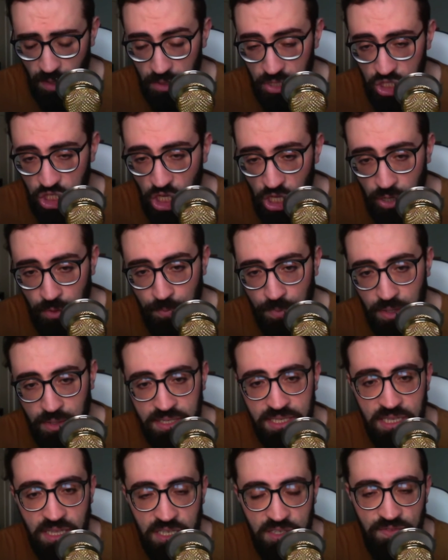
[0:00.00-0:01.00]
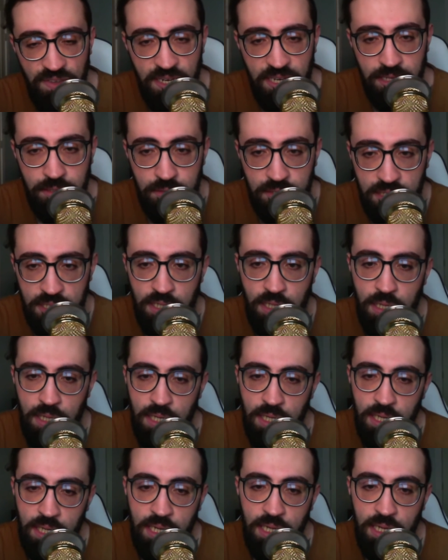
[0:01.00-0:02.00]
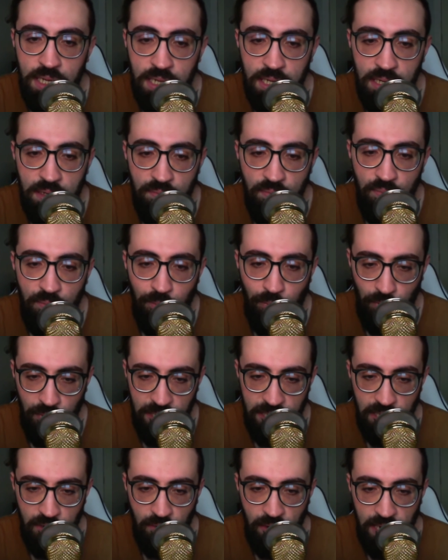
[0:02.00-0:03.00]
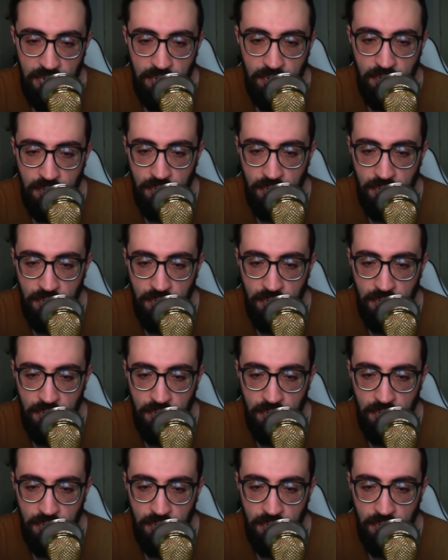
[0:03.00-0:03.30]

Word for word: So you'll see those videos. Um, pretty great.